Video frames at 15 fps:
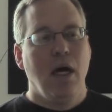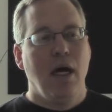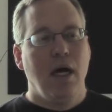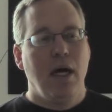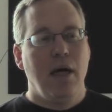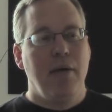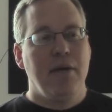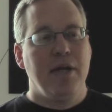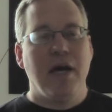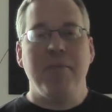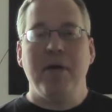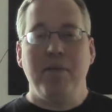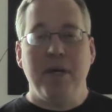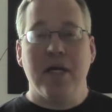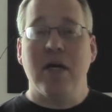That
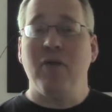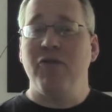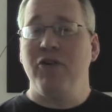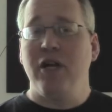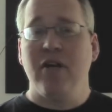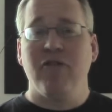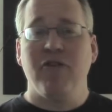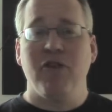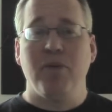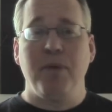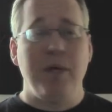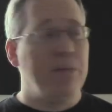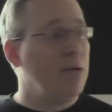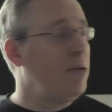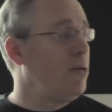may be comforting for the
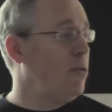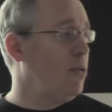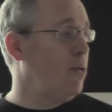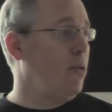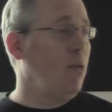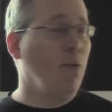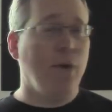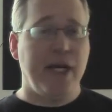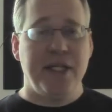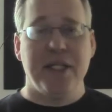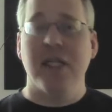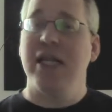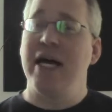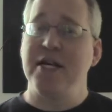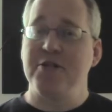people who wait
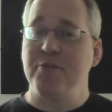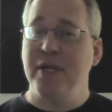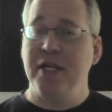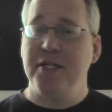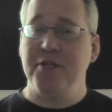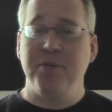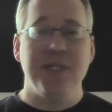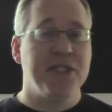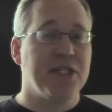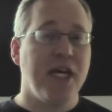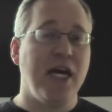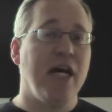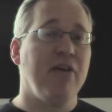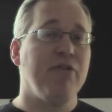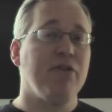to the last minute to be
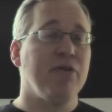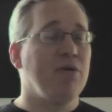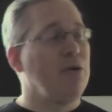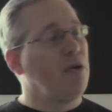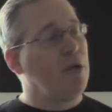saved.